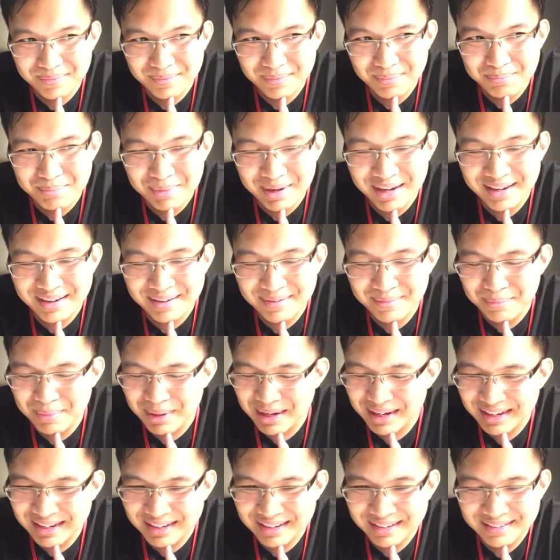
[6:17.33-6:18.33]
my
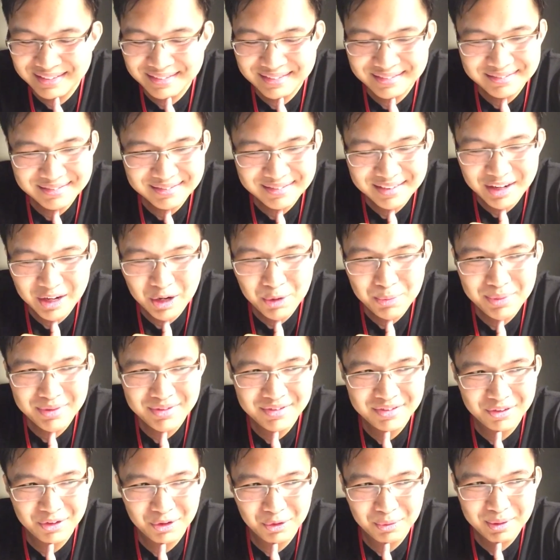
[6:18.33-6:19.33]
my
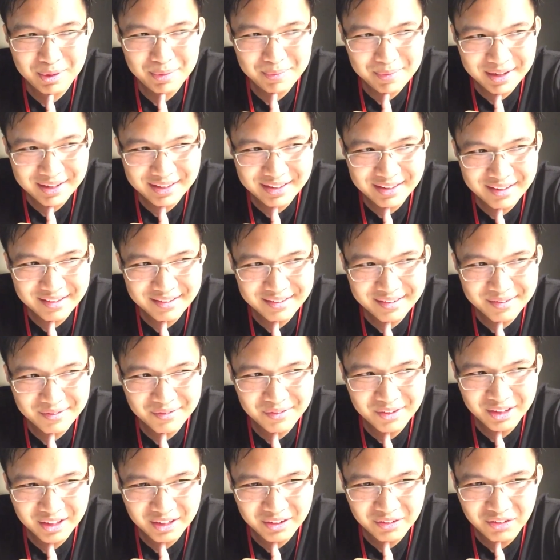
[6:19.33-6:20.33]
therapist told me about this, it
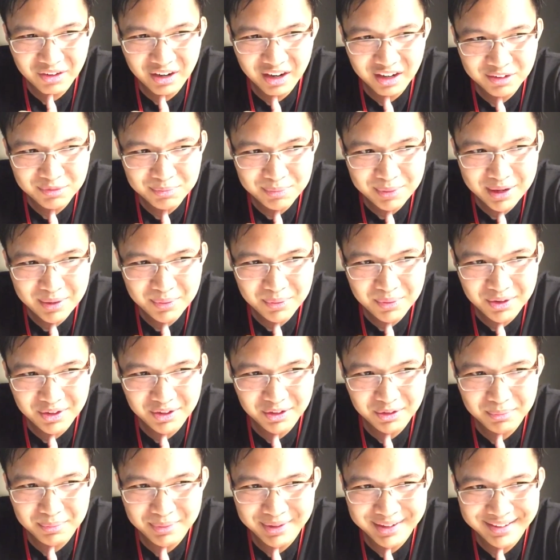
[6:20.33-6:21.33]
really rocked my
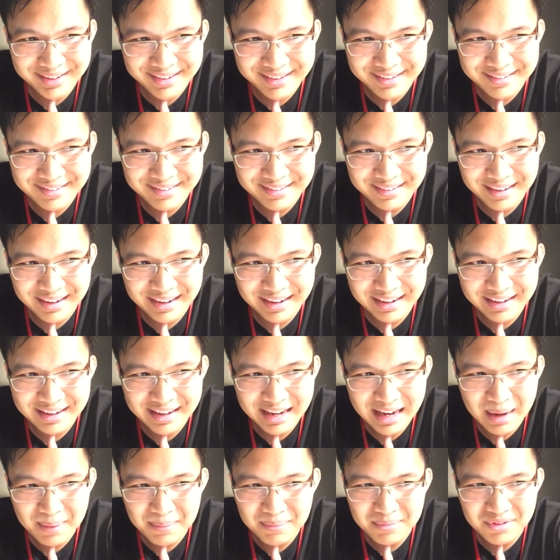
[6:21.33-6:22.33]
world, because I
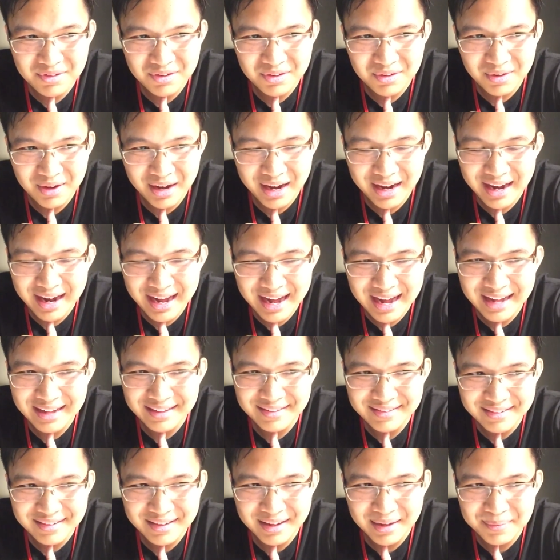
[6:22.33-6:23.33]
came to I
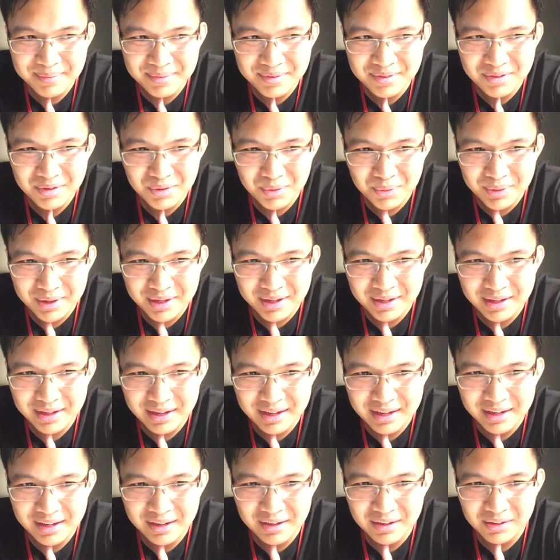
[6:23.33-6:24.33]
had to come to a,
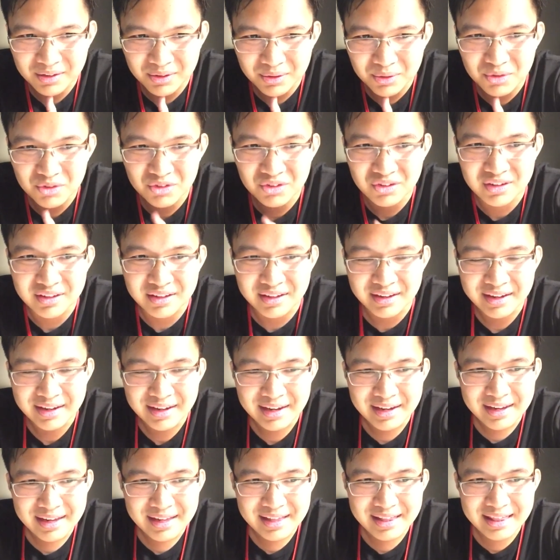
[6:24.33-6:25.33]
a conclusion
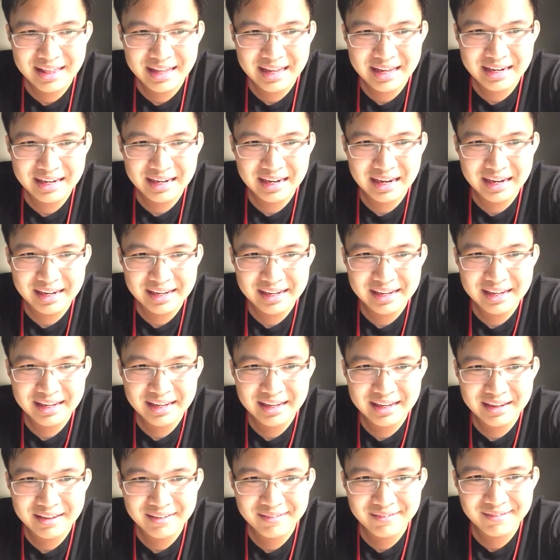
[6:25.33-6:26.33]
that I
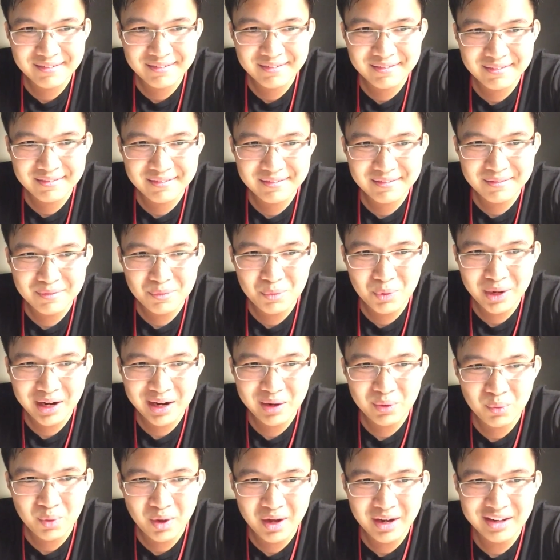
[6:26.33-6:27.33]
what
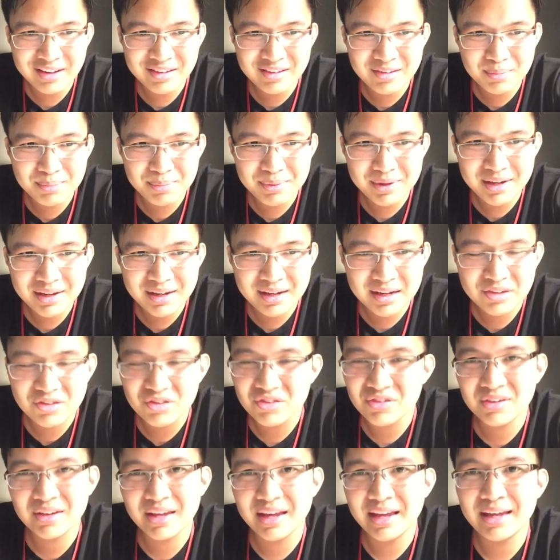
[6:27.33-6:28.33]
I wanted to be, I
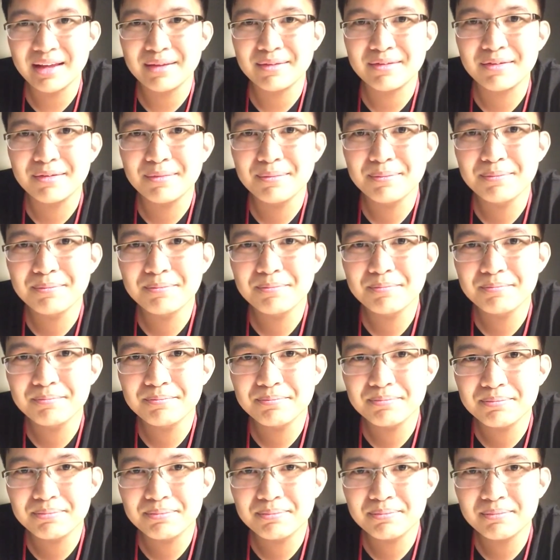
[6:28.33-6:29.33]
just can't.
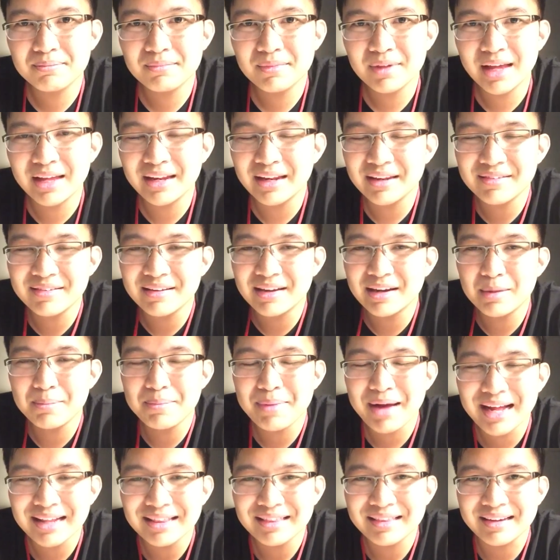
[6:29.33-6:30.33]
And that's not a
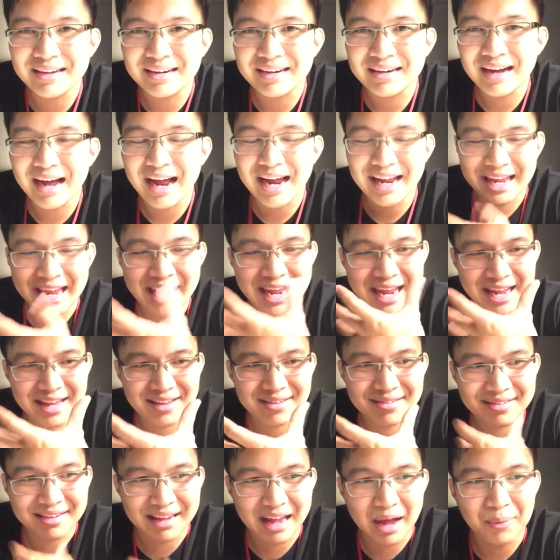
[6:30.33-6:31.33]
bad thing. I
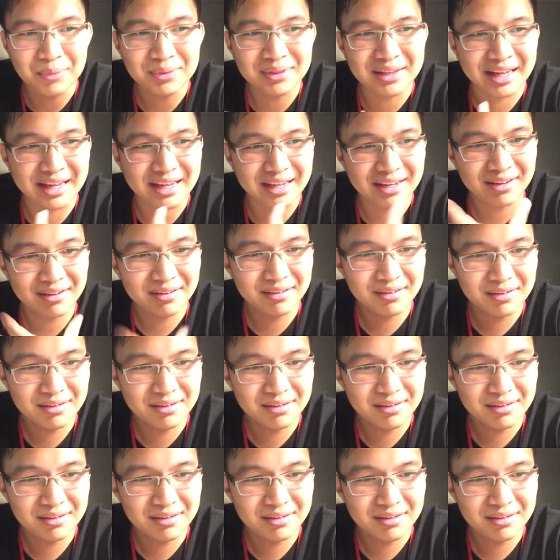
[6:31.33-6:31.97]
can't sound like